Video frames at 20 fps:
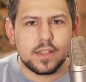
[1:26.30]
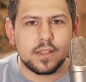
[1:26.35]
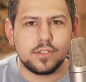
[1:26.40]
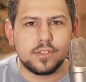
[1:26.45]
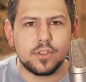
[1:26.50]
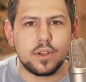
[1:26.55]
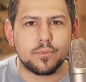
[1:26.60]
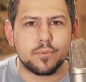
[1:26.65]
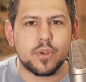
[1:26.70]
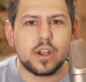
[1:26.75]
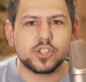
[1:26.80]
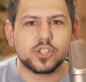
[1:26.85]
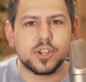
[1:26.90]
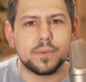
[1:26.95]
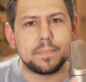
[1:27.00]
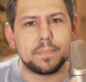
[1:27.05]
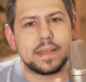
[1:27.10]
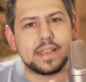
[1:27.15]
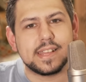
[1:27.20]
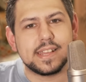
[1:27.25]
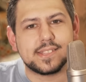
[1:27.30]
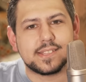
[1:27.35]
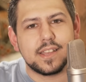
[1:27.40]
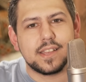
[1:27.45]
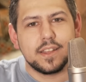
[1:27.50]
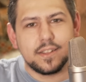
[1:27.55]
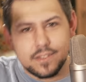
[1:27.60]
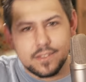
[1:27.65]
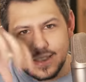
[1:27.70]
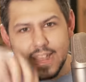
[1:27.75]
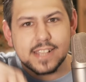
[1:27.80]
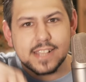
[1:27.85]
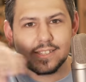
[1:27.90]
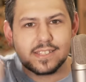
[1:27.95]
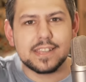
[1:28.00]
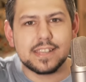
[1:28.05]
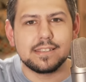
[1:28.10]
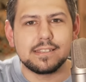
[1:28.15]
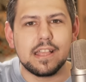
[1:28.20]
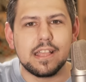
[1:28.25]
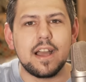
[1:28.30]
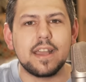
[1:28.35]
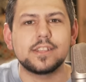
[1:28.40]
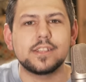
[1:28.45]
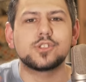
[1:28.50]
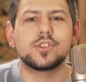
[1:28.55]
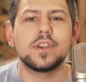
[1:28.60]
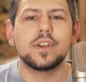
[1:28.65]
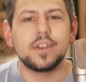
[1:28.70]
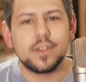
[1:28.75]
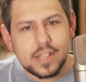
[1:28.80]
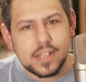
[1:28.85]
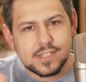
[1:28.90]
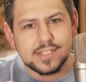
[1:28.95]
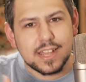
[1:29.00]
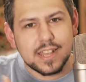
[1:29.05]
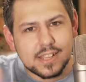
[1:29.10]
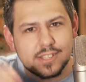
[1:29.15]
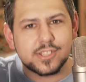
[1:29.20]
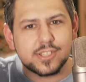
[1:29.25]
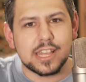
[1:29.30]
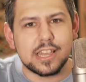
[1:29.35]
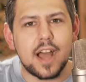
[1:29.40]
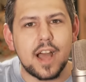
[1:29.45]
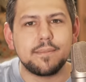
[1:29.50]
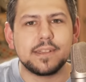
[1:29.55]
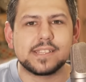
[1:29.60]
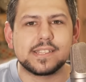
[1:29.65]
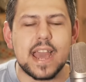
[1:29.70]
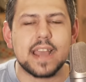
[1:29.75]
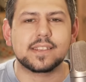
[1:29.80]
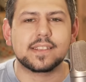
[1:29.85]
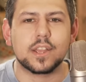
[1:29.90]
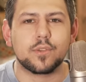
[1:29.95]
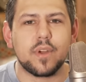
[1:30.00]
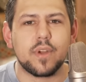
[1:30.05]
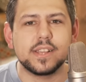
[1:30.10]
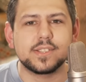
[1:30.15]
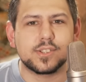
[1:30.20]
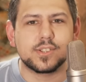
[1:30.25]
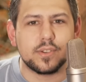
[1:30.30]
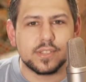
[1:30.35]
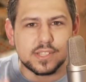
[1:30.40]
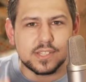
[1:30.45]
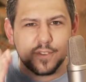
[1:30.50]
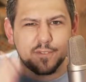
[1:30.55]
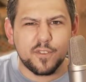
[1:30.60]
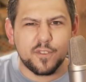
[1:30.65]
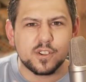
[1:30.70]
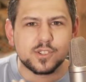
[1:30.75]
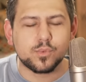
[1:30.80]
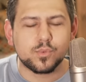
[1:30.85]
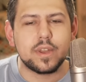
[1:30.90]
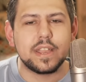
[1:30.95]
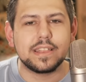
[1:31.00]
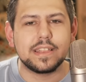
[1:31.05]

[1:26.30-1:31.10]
not Russian, but it's next in line. It's like a salami tactic, right? So it's the first one in